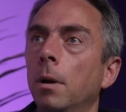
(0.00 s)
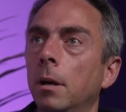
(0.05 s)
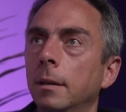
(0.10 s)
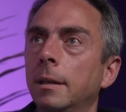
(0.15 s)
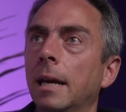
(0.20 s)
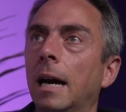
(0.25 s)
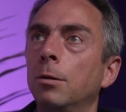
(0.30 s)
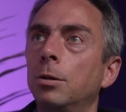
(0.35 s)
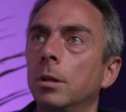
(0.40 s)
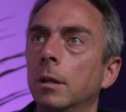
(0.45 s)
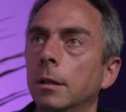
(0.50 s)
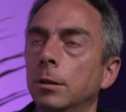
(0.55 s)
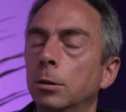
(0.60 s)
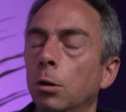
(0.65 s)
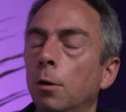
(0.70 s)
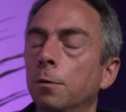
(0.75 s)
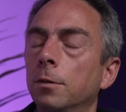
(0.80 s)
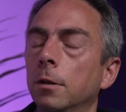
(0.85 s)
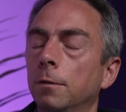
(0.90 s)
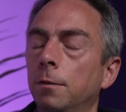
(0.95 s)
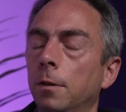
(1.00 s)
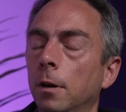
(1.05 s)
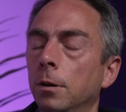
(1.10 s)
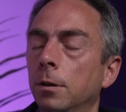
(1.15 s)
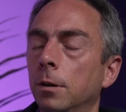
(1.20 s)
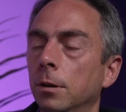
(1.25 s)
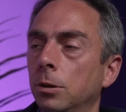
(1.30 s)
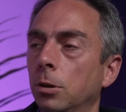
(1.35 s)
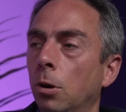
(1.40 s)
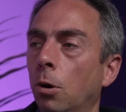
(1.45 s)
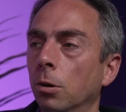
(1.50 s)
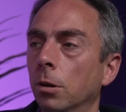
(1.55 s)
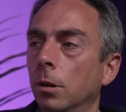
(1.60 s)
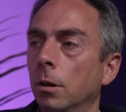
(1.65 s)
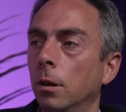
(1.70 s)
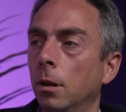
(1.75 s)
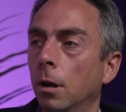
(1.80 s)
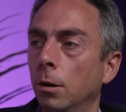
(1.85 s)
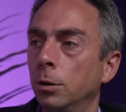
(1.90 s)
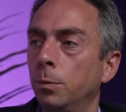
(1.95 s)
But undoubtedly, there's often a focus
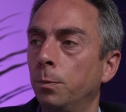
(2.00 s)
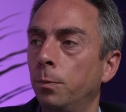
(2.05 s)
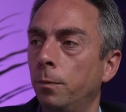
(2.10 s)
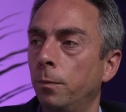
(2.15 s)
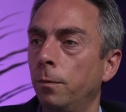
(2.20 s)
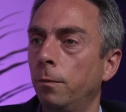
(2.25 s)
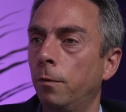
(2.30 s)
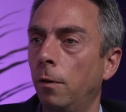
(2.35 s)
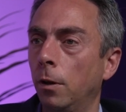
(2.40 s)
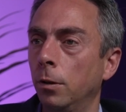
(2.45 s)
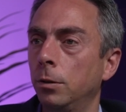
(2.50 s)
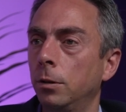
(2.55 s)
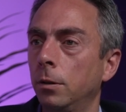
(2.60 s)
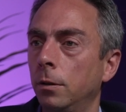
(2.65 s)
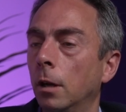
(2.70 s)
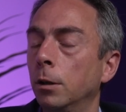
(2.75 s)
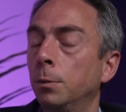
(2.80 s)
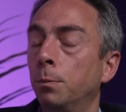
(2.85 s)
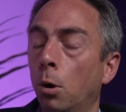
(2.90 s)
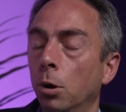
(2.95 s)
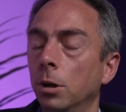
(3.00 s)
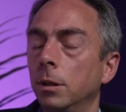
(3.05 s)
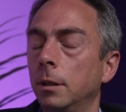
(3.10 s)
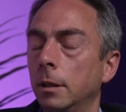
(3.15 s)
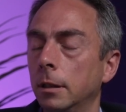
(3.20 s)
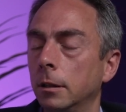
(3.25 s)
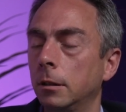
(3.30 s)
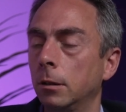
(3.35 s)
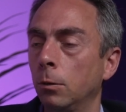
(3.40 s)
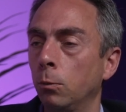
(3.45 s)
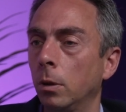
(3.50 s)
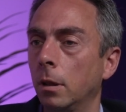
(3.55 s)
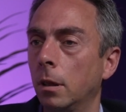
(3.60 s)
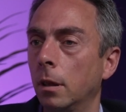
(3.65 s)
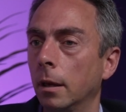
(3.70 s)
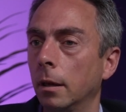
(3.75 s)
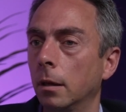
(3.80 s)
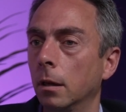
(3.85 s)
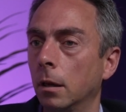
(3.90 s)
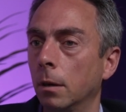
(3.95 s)
on those policies that we
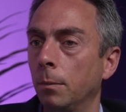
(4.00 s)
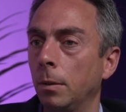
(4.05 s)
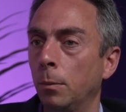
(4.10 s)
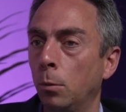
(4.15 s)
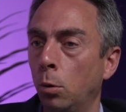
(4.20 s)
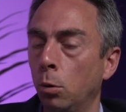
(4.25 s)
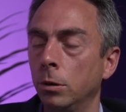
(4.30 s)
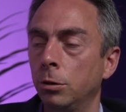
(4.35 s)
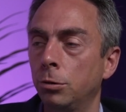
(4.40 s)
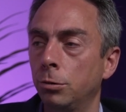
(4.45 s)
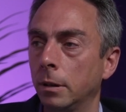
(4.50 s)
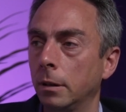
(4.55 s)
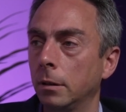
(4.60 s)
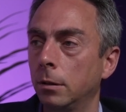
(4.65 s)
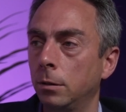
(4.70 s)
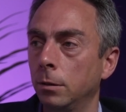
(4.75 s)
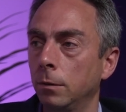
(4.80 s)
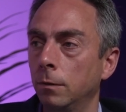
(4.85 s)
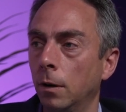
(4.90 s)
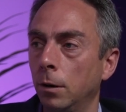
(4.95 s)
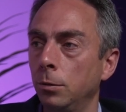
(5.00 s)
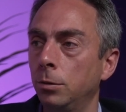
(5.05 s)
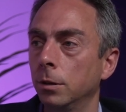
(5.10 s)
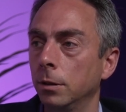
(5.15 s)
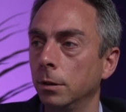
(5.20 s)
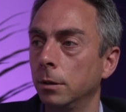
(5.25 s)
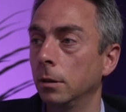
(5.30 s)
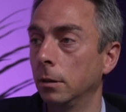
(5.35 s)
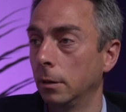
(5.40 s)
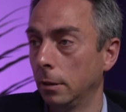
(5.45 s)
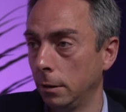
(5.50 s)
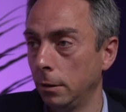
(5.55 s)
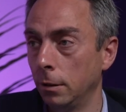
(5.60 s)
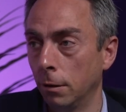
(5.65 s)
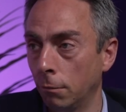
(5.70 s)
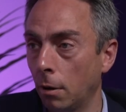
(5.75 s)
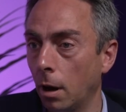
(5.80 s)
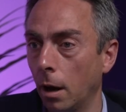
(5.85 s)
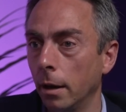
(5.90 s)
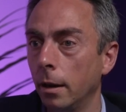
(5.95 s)
think are going to be more interesting to voters. And
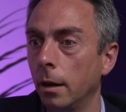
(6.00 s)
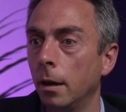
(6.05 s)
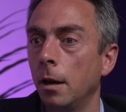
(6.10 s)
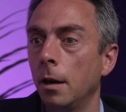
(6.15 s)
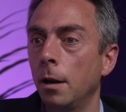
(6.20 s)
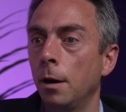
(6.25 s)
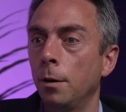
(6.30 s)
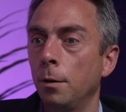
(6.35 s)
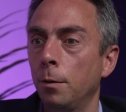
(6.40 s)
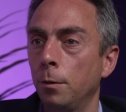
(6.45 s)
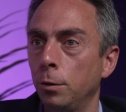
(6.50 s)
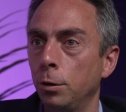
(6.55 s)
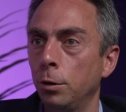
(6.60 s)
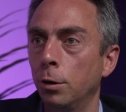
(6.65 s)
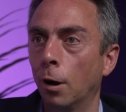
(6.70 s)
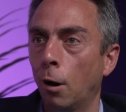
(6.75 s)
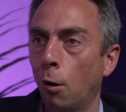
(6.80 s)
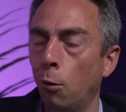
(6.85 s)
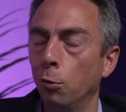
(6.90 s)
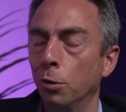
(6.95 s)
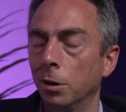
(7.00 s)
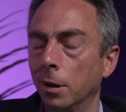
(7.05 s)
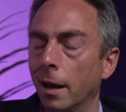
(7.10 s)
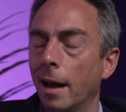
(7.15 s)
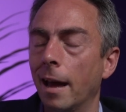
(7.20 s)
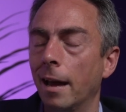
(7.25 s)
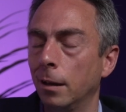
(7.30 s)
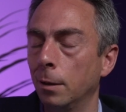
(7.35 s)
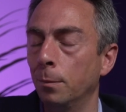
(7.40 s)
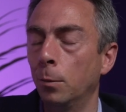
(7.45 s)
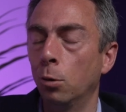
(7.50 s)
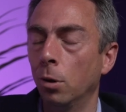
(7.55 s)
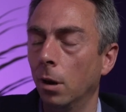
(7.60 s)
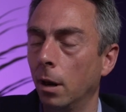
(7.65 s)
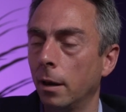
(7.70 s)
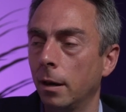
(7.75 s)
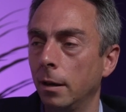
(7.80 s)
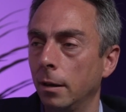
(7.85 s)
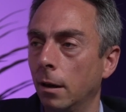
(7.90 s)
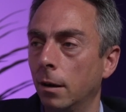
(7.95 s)
you're right, the older you get, you're more
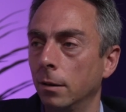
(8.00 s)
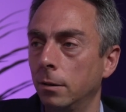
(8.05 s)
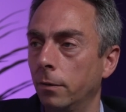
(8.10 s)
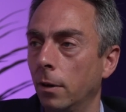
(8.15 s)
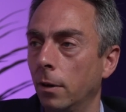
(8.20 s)
likely you are to